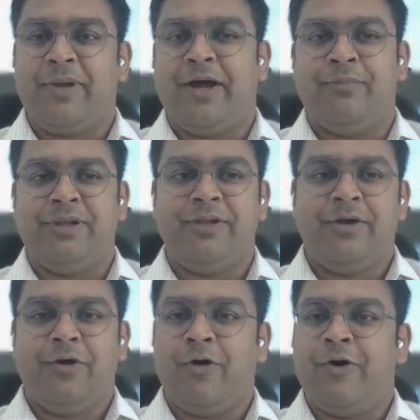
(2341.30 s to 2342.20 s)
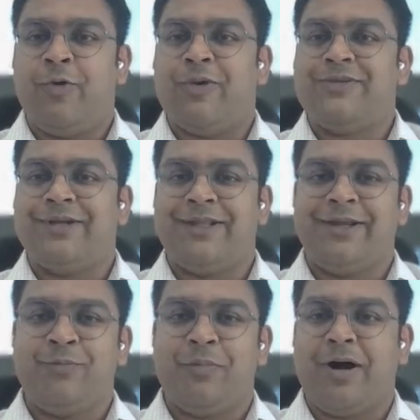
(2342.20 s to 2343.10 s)
Miami or you are sitting
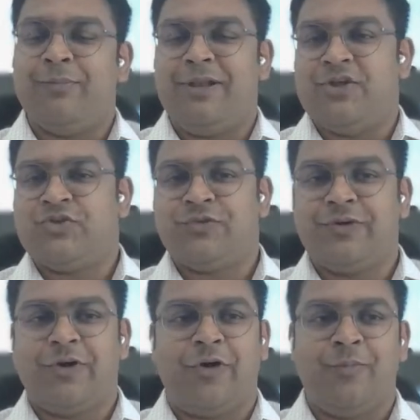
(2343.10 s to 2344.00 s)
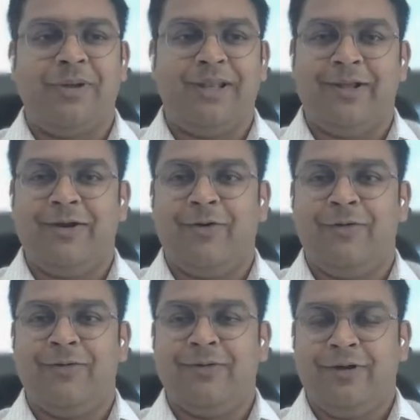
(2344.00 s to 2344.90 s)
in Mahabaleshwar or Malegaon.
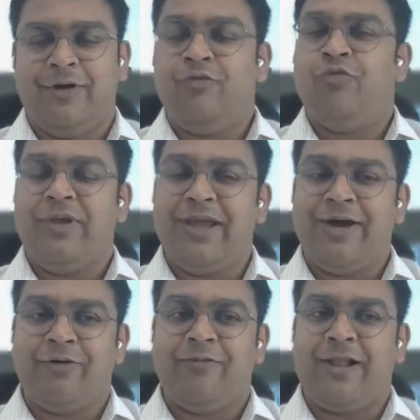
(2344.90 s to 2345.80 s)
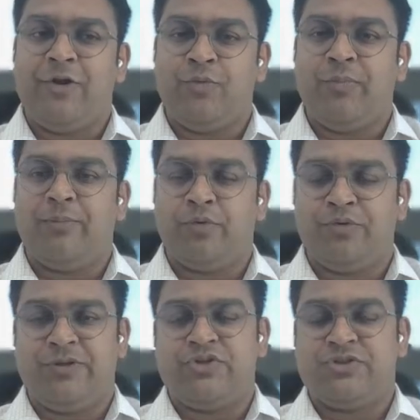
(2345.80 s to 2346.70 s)
We have a value
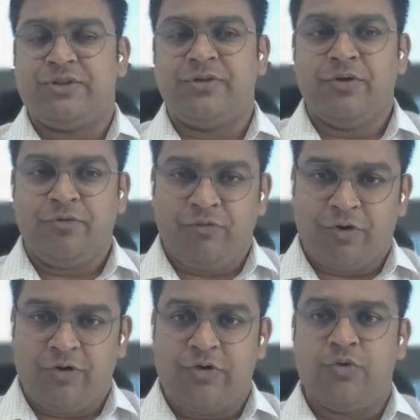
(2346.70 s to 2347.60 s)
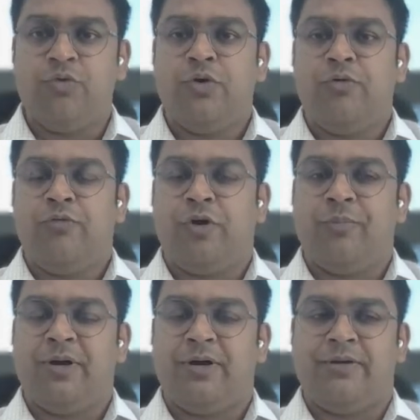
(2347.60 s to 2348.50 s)
proposition for you
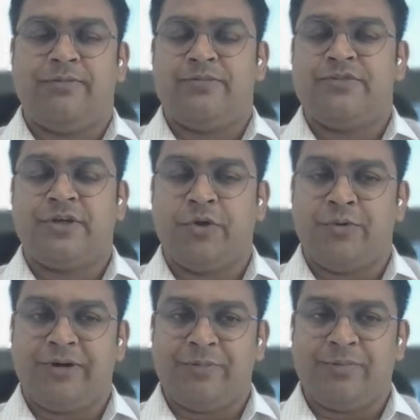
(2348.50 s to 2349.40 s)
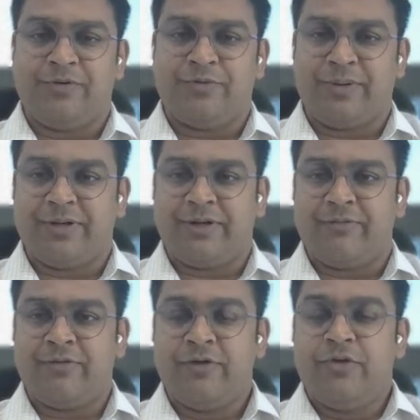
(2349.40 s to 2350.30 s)
from a security perspective.